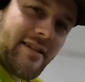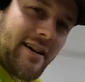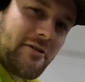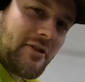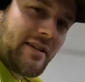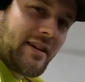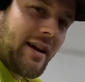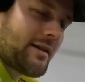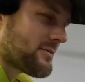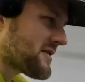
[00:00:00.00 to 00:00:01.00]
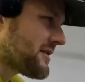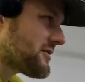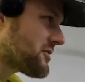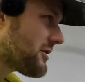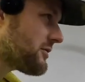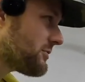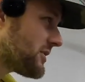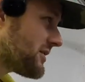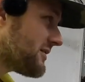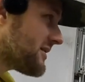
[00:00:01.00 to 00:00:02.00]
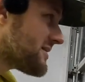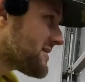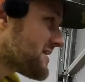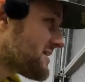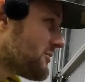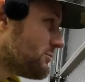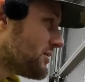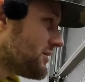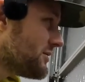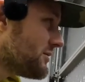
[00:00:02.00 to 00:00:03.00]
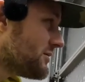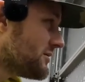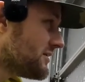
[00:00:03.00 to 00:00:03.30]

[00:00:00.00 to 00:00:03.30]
I don't think the camera's gonna show it, but dude, it's just so blue.